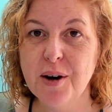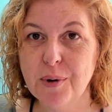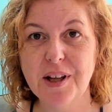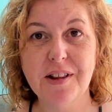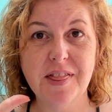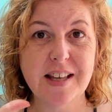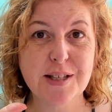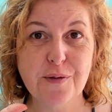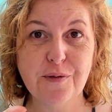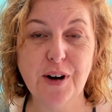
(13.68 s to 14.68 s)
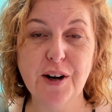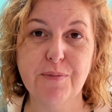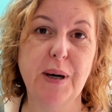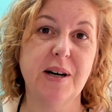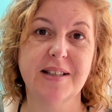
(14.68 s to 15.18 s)
Well, in this
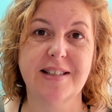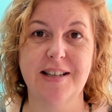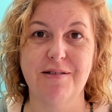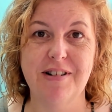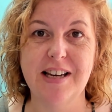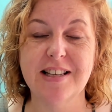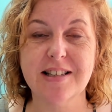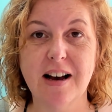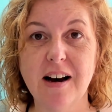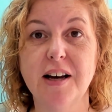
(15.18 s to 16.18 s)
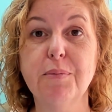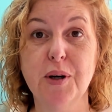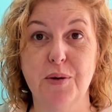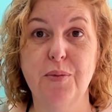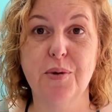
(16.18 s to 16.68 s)
five-part series, I am
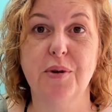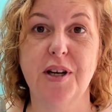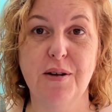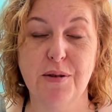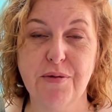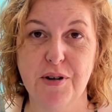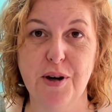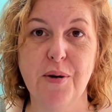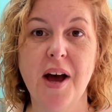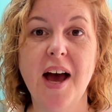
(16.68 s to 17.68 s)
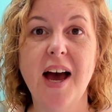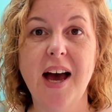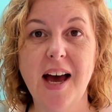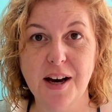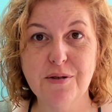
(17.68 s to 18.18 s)
going to walk you through
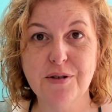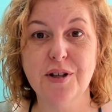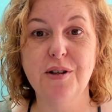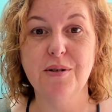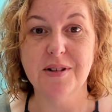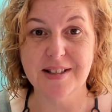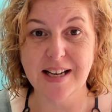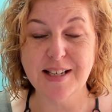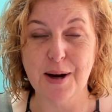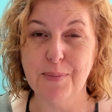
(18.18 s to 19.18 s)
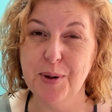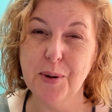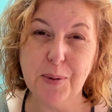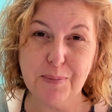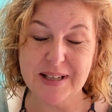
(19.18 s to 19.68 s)
how to set up
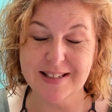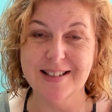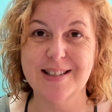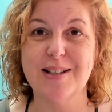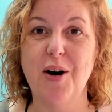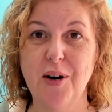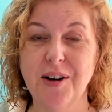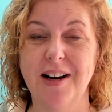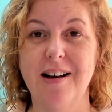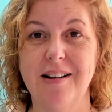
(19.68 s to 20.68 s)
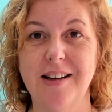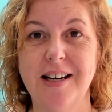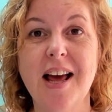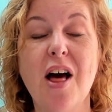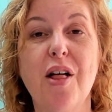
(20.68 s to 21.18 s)
your business
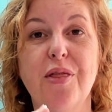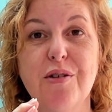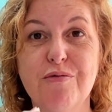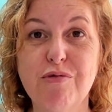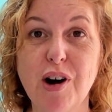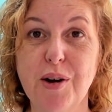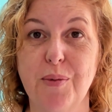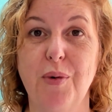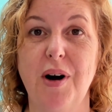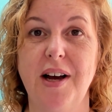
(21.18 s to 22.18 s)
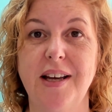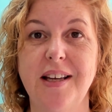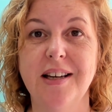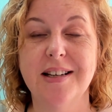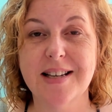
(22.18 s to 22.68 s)
online the right
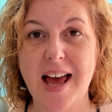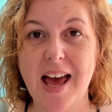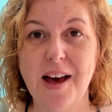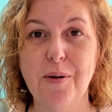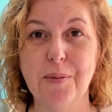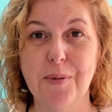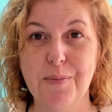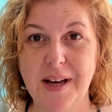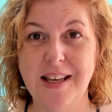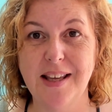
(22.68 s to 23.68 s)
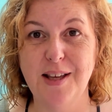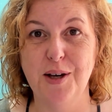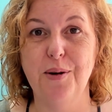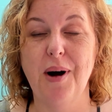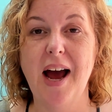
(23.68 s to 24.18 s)
way to help make
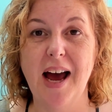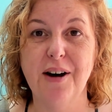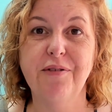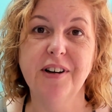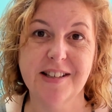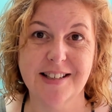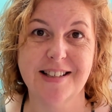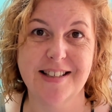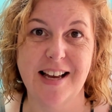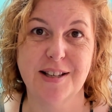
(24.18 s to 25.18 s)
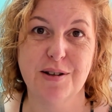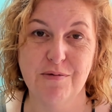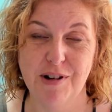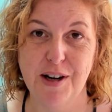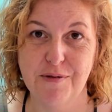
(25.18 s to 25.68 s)
you have a success
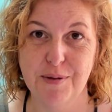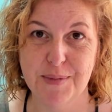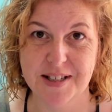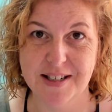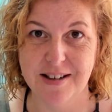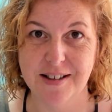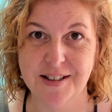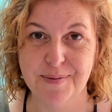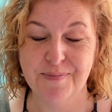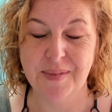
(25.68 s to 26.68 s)
right from the start.